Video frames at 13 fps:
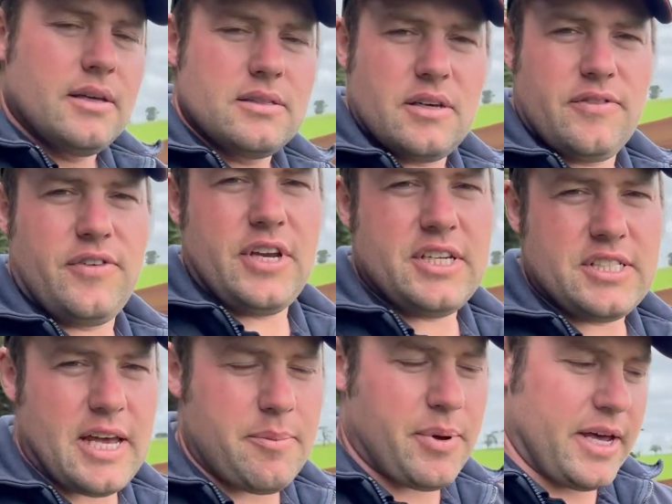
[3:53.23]
So I finished
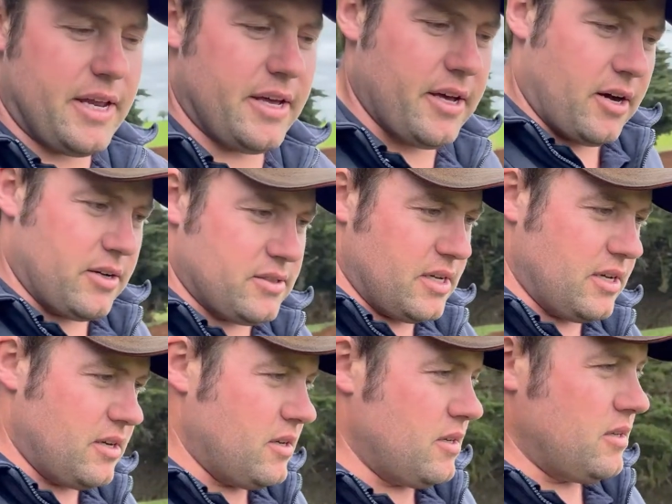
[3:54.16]
that paddock I was
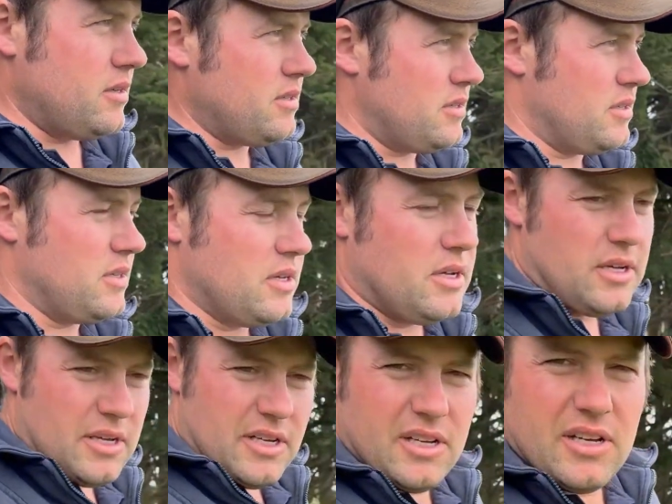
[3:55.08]
in.
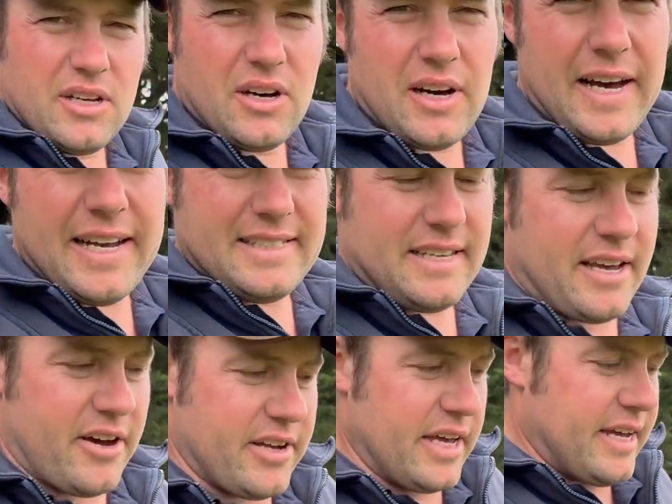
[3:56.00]
I had to
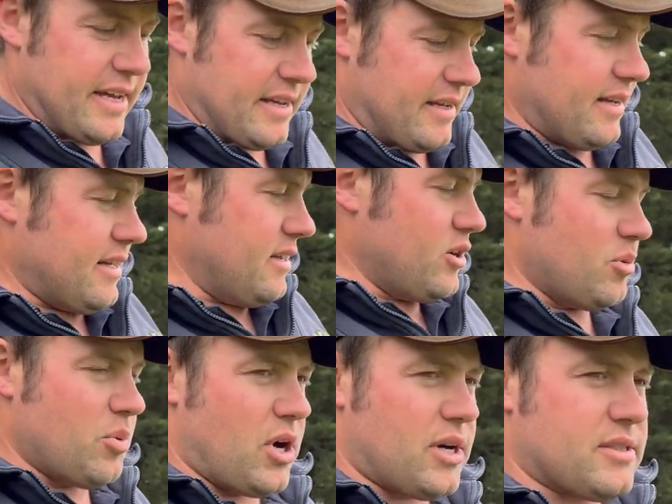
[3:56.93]
go and get a little
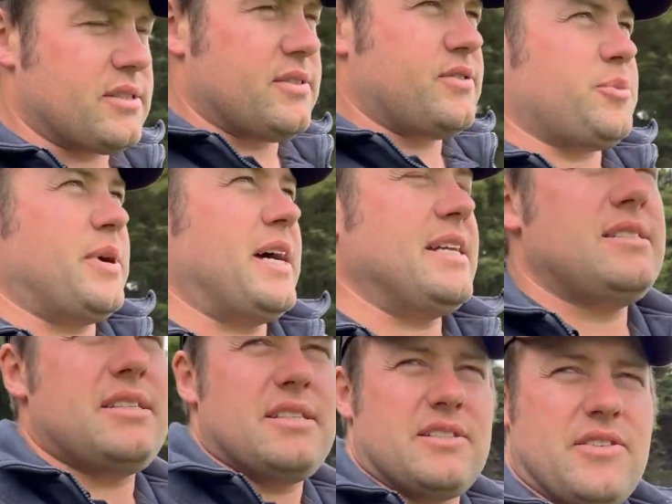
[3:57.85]
box of spuds
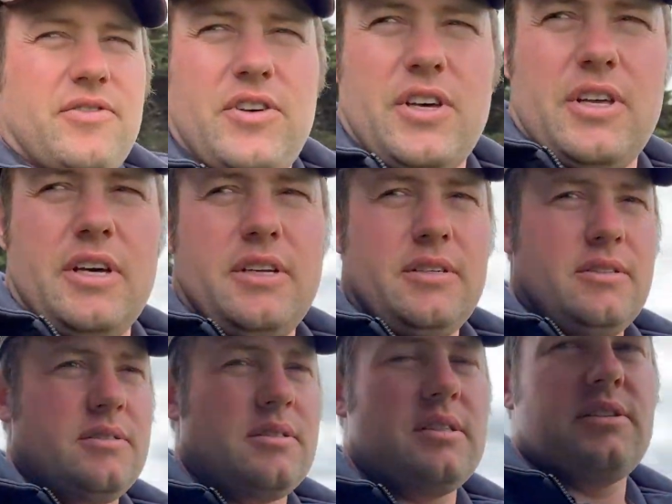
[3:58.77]
just to fill it,
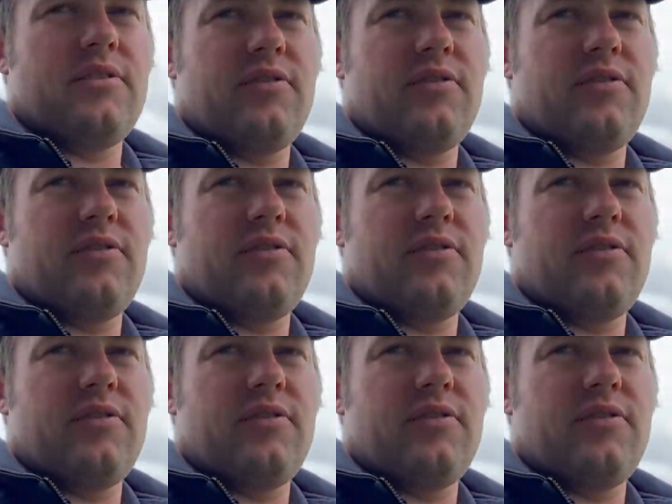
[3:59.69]
just to